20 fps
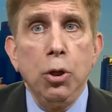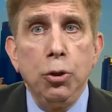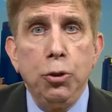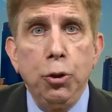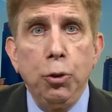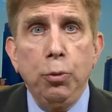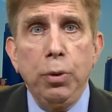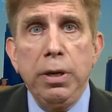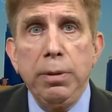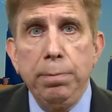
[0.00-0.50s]

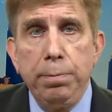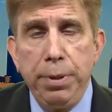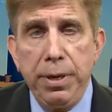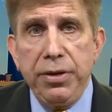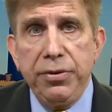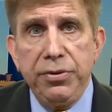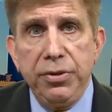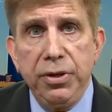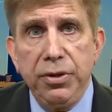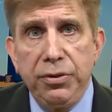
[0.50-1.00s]
doing
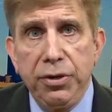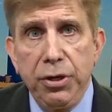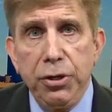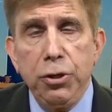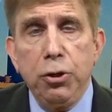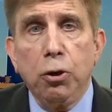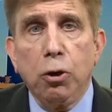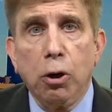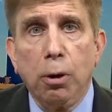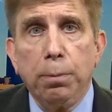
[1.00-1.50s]
business in
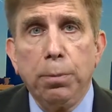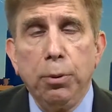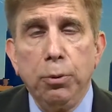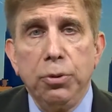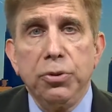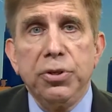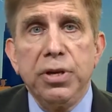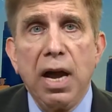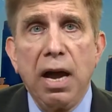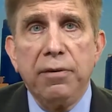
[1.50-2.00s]
Europe
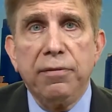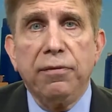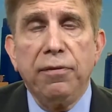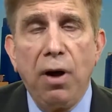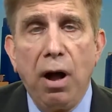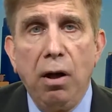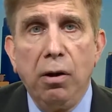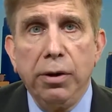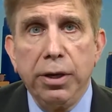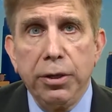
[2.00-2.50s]
who is not
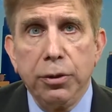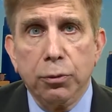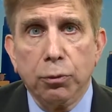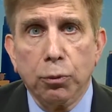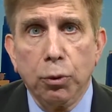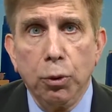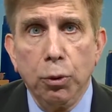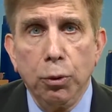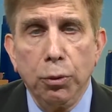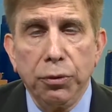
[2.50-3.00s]
following the
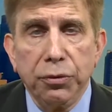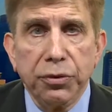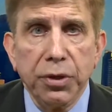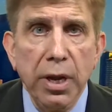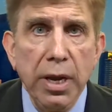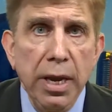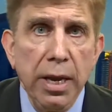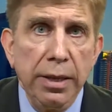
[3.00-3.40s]
rules.